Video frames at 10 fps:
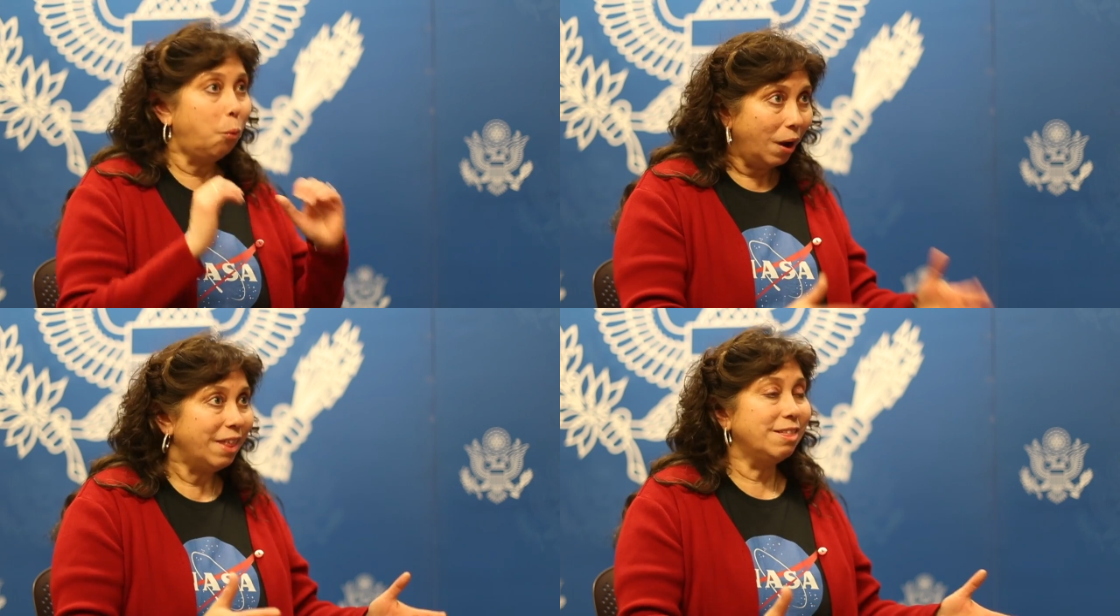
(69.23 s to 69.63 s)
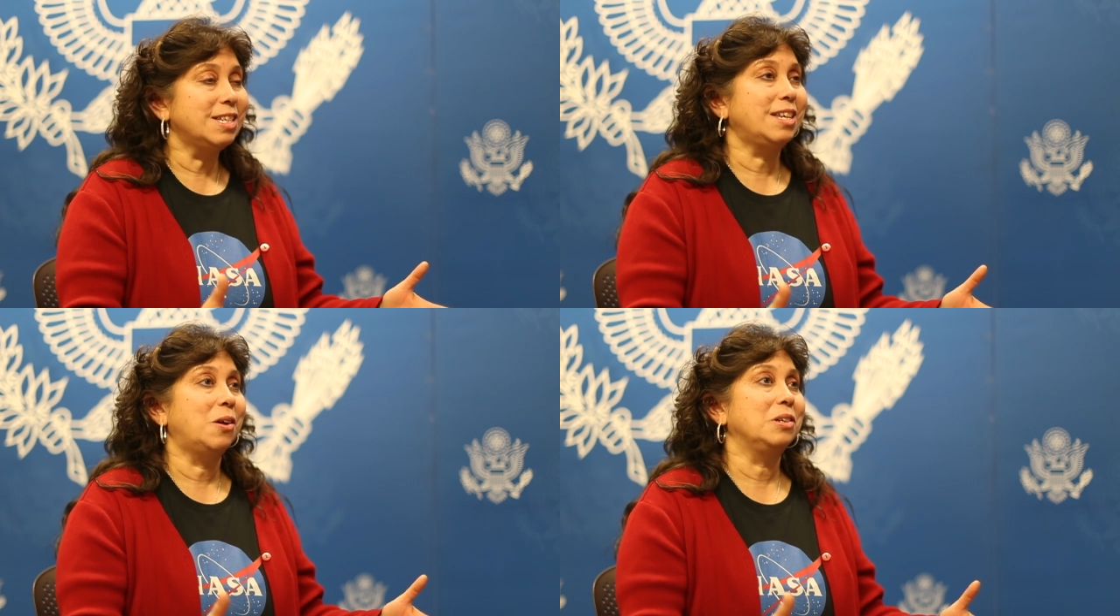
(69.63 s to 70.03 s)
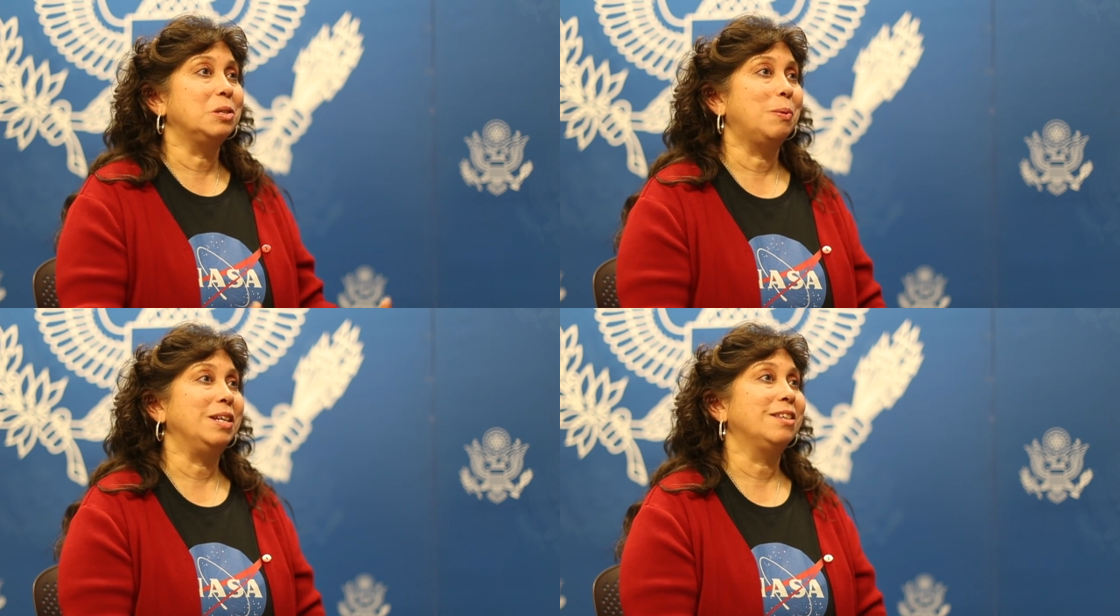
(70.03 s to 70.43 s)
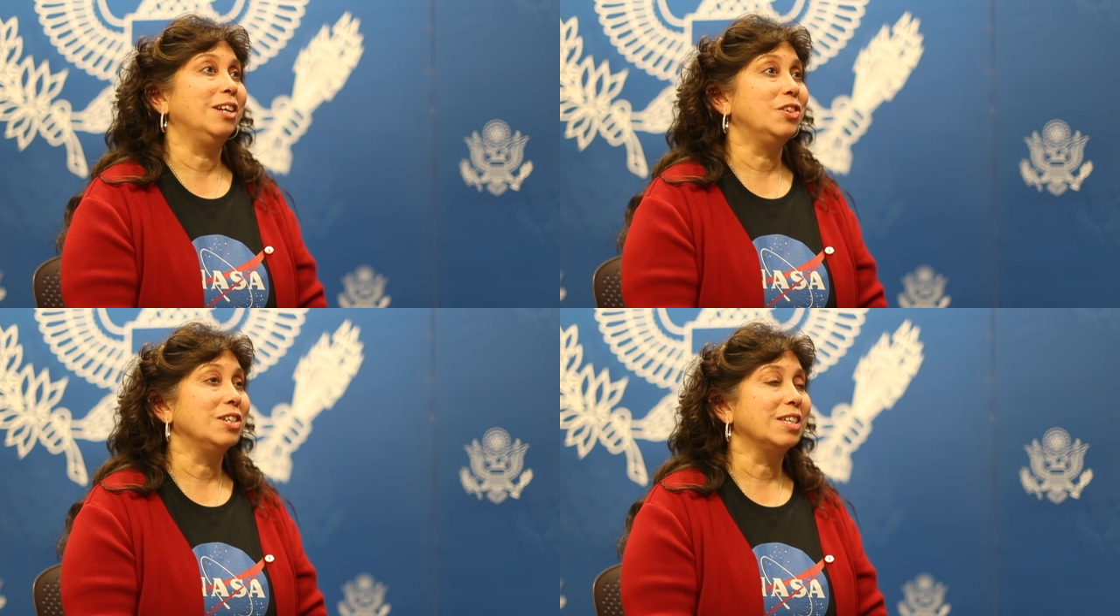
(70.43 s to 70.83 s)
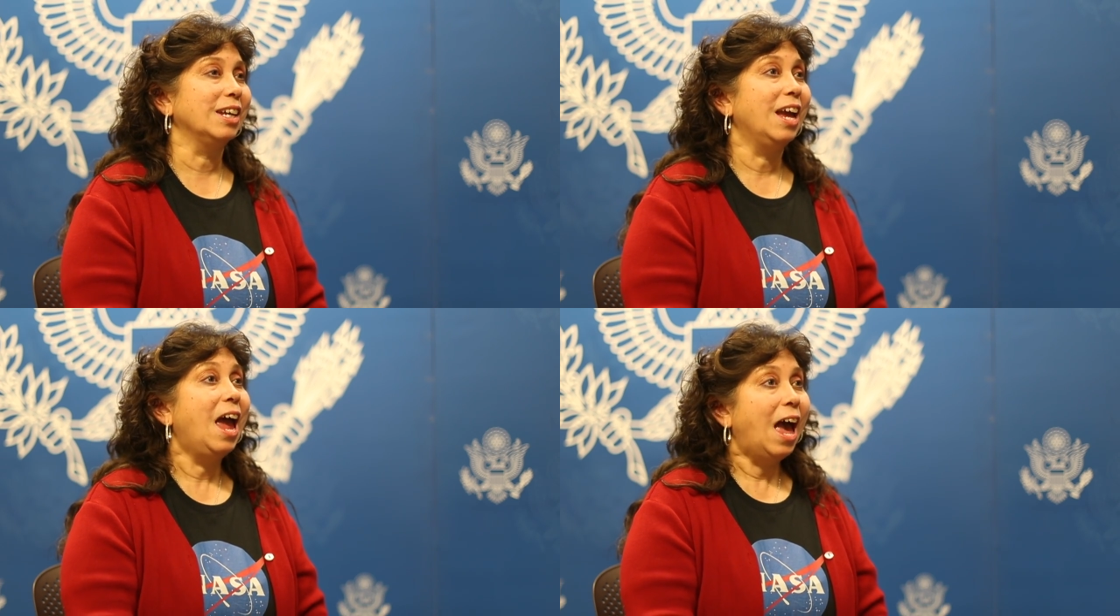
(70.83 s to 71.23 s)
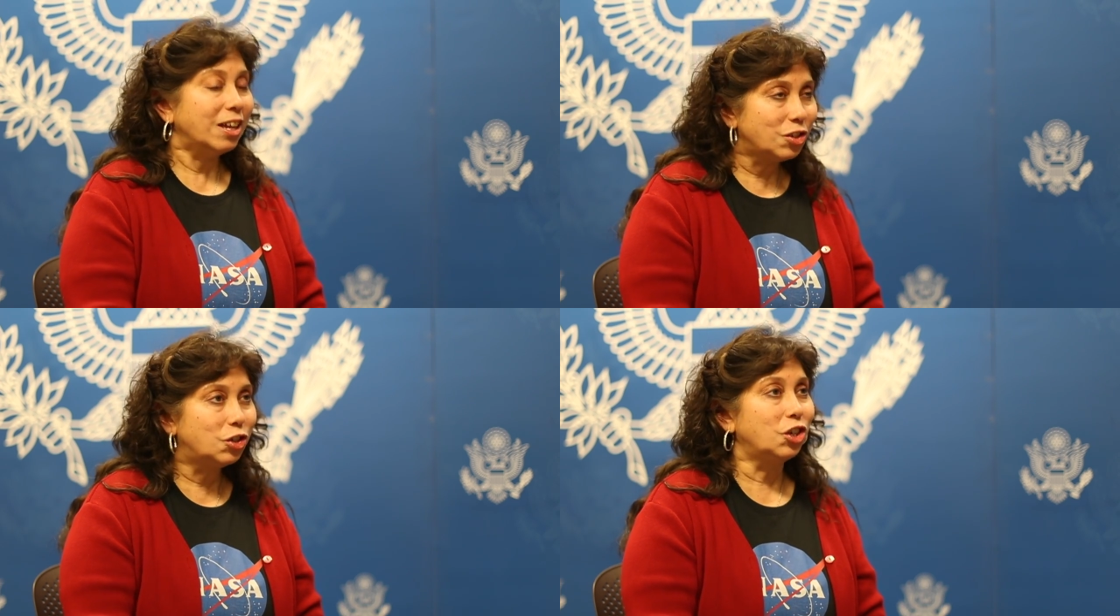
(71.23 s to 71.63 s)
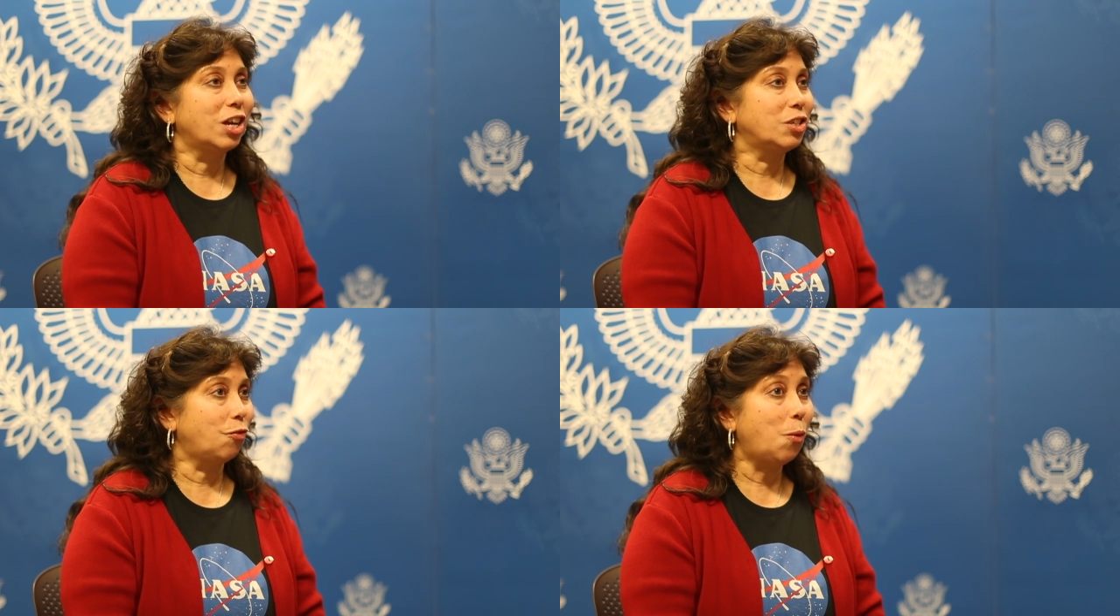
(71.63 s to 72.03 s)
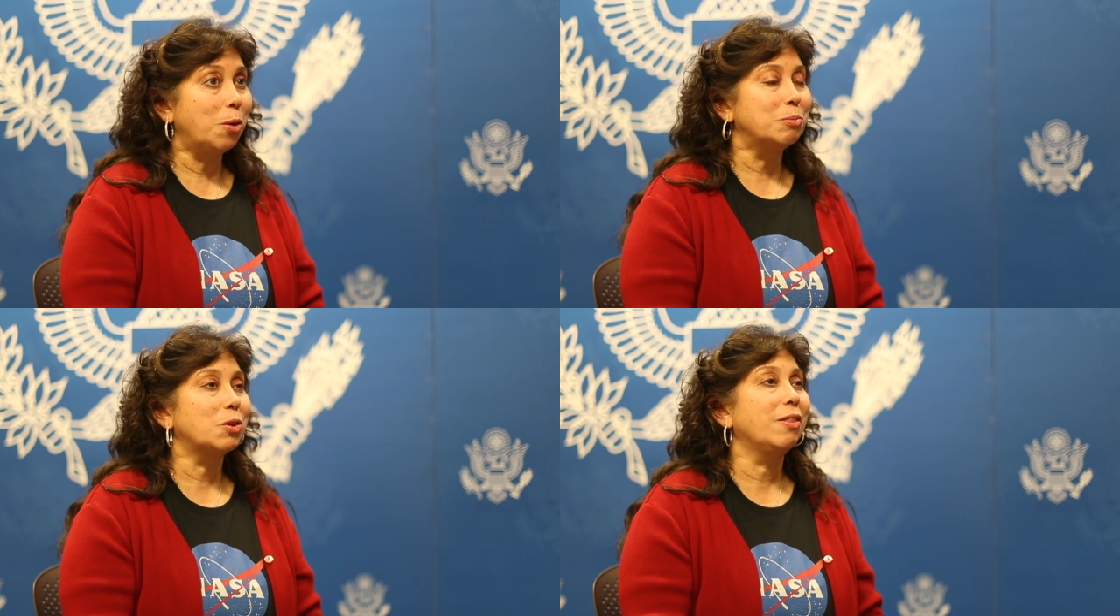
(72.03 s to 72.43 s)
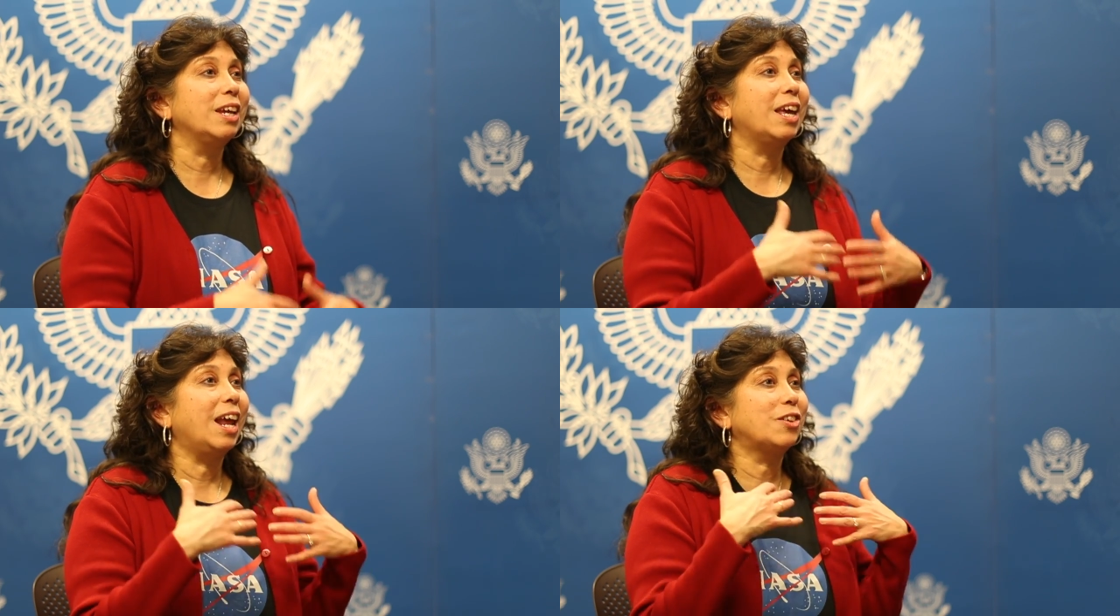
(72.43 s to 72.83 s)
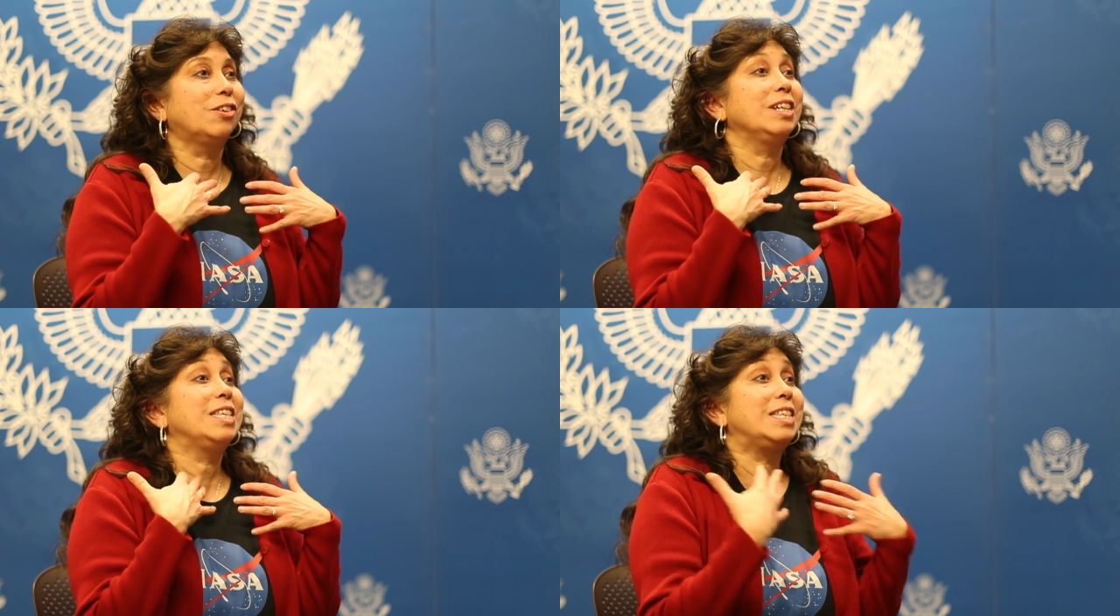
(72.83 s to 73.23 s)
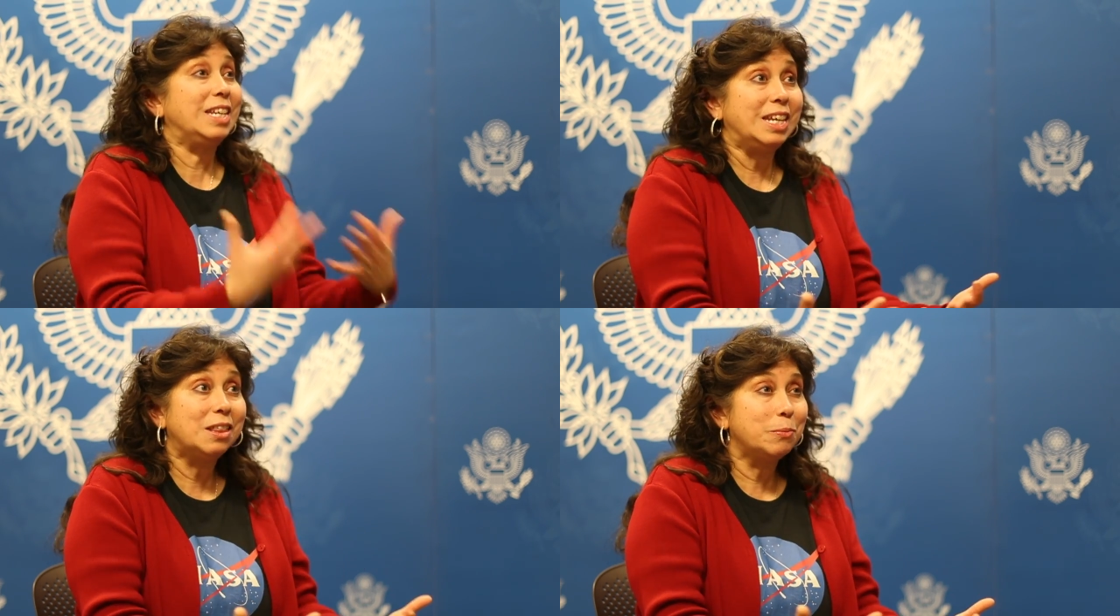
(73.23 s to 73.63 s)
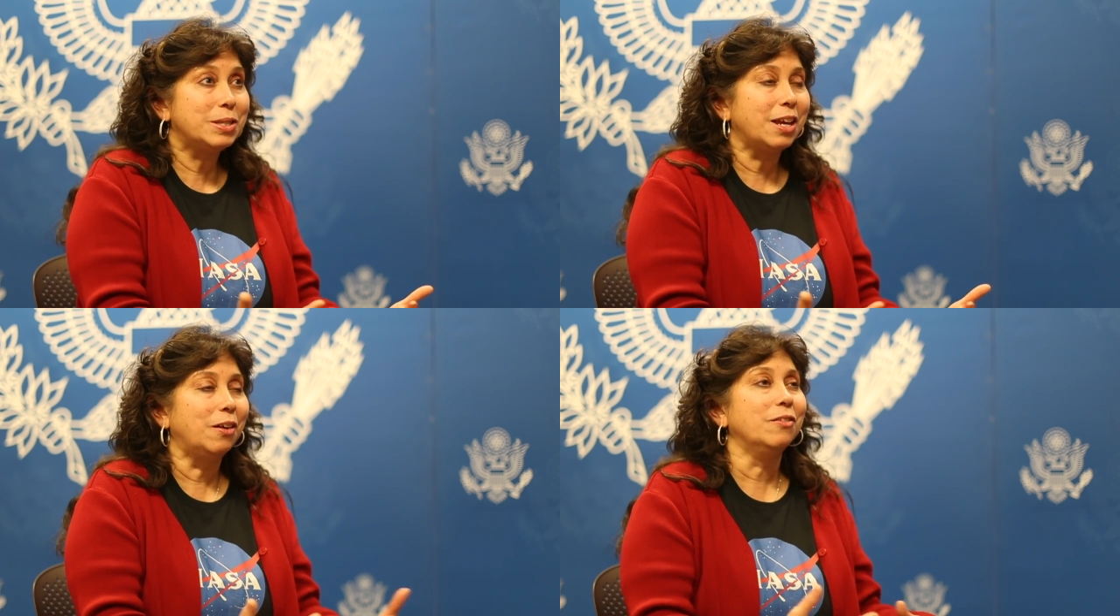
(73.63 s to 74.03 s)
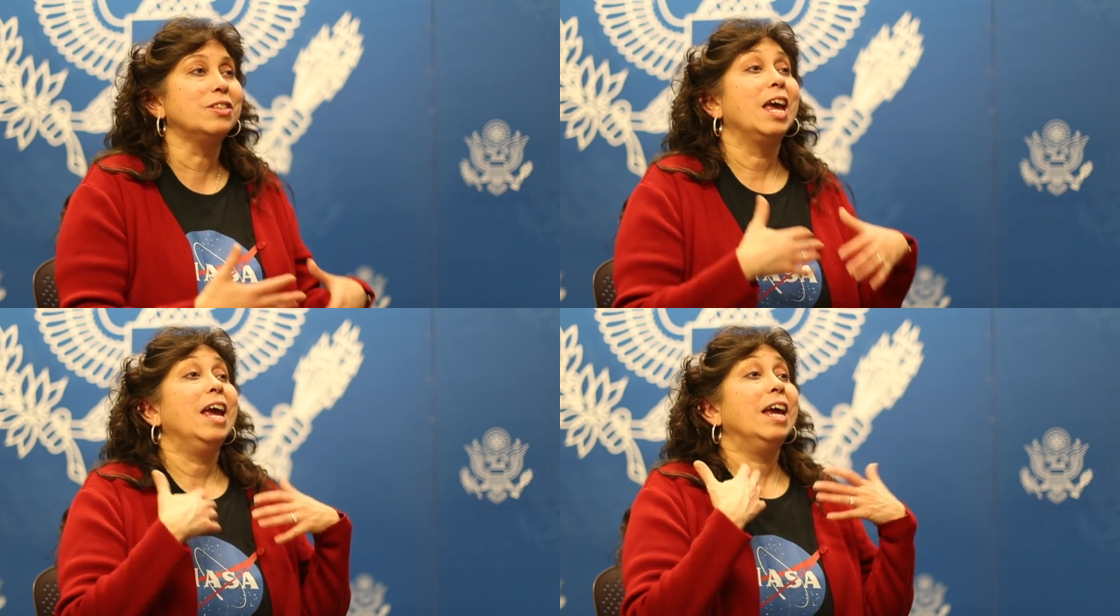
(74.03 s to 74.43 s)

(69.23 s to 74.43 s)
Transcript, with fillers: when the Saudi Space Agency has just formed so they could actually see themselves